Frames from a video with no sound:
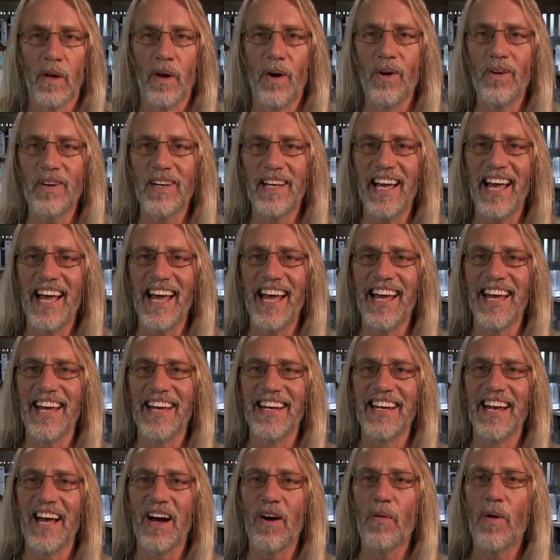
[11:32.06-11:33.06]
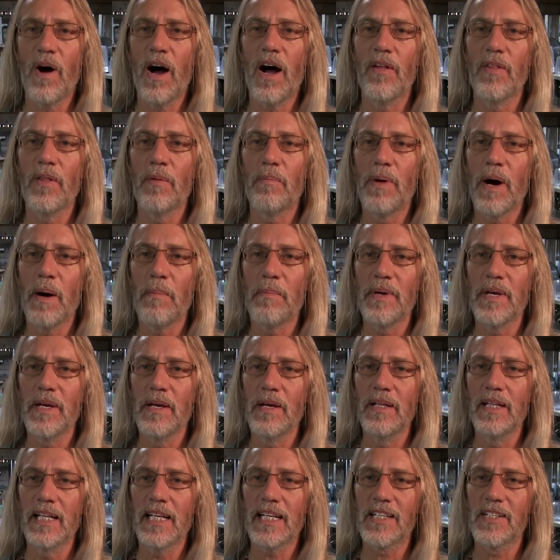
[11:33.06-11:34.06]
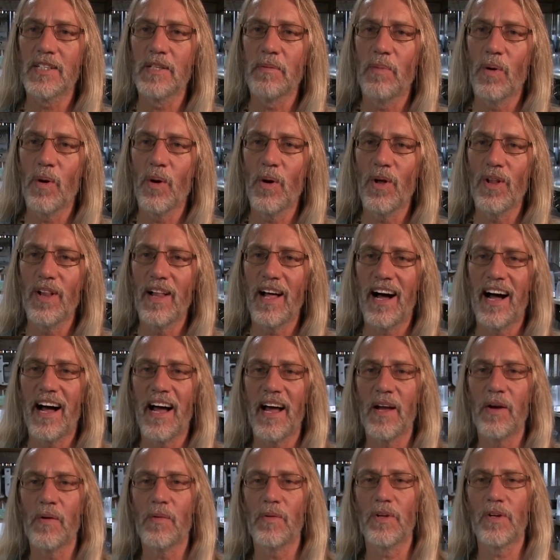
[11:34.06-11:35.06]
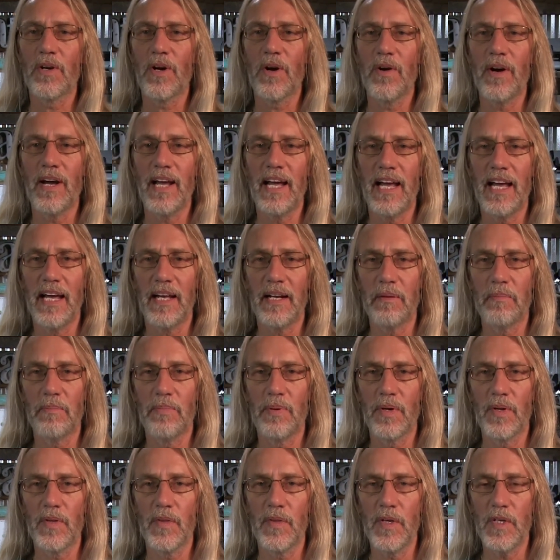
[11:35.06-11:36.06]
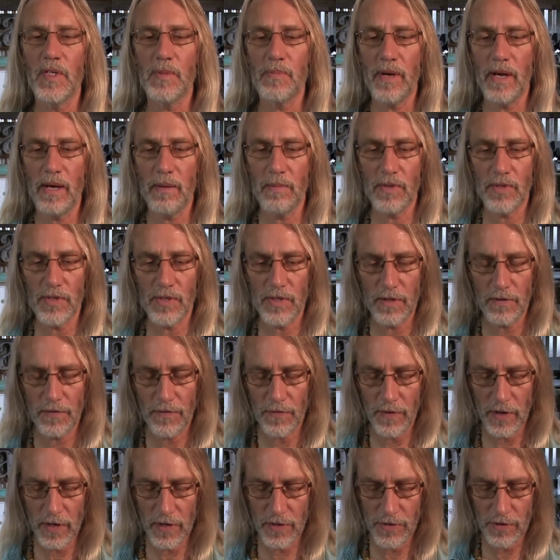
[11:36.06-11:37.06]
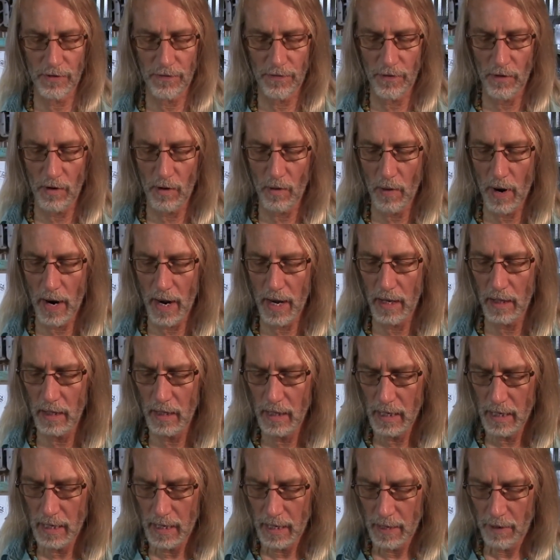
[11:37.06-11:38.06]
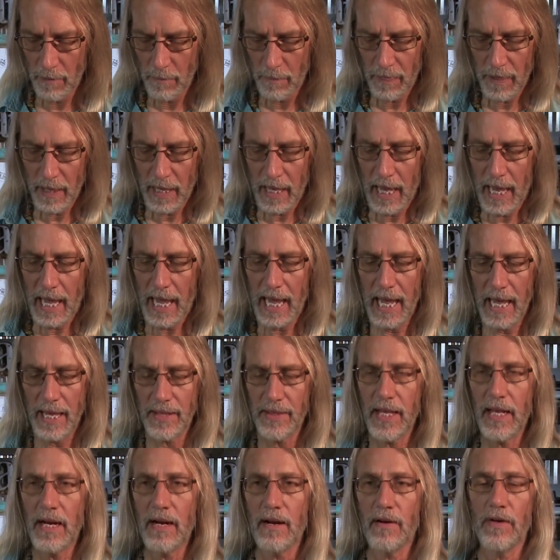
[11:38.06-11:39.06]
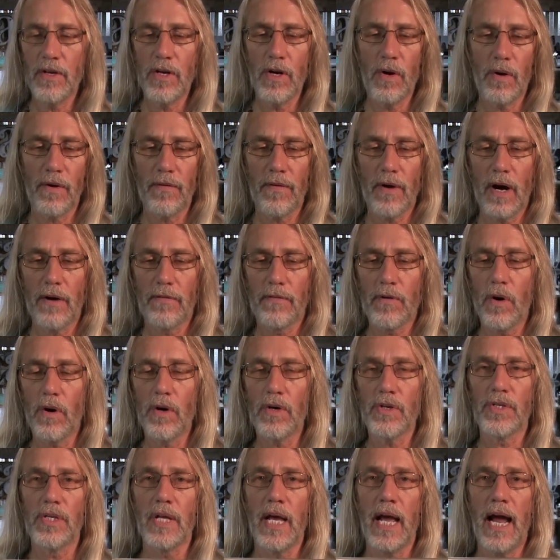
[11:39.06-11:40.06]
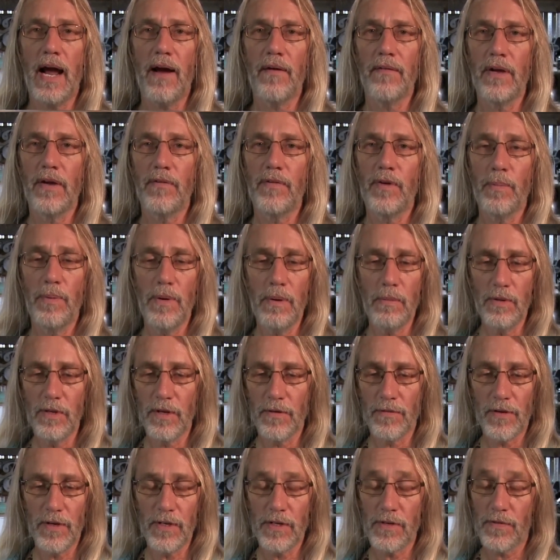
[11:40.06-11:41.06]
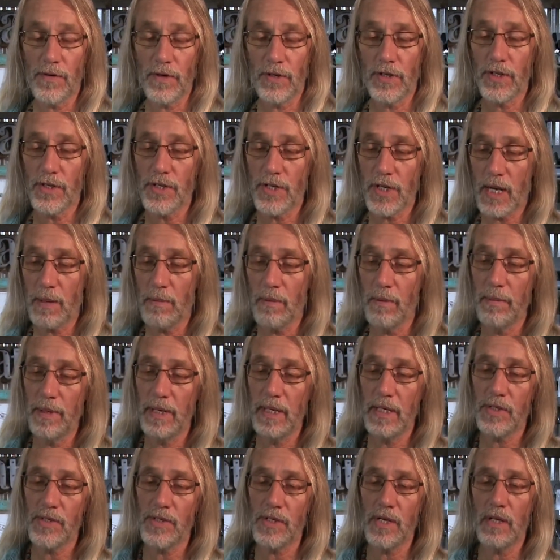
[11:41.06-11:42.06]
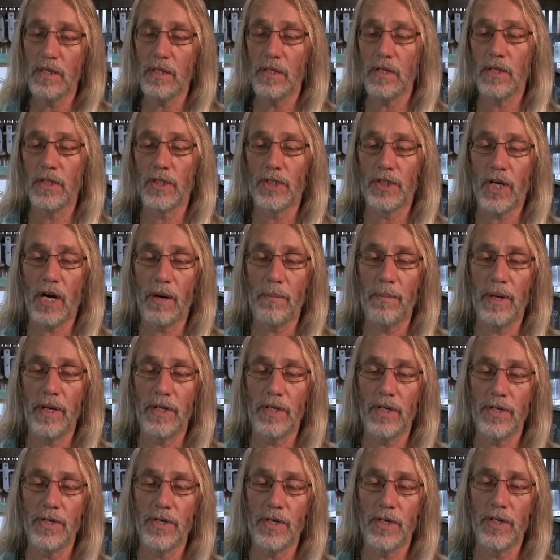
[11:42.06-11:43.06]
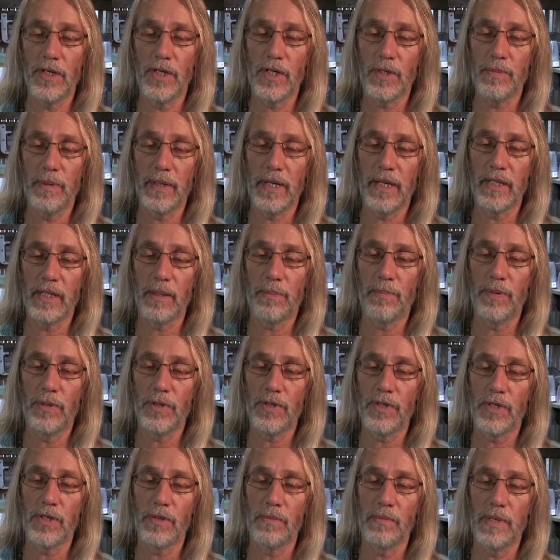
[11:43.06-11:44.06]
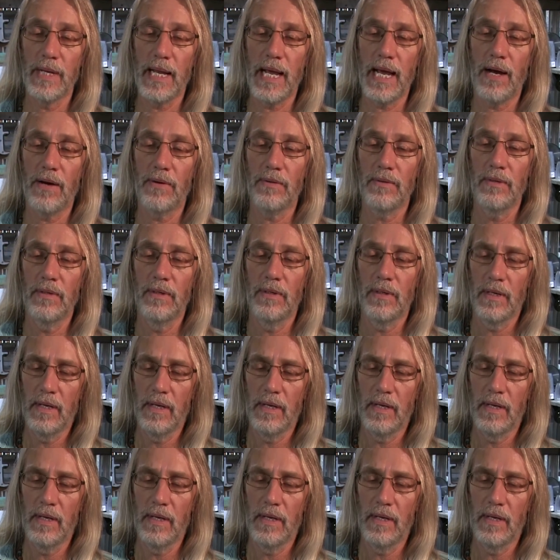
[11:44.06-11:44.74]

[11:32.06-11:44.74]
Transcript: Okay, now while the puppy licks the bowl, I will go ahead and put these babies in the freezer for a while. And then, you know, of course, if you put them in the freezer for just a couple of minutes, see all the little sharp edges, you can just begin to push them down.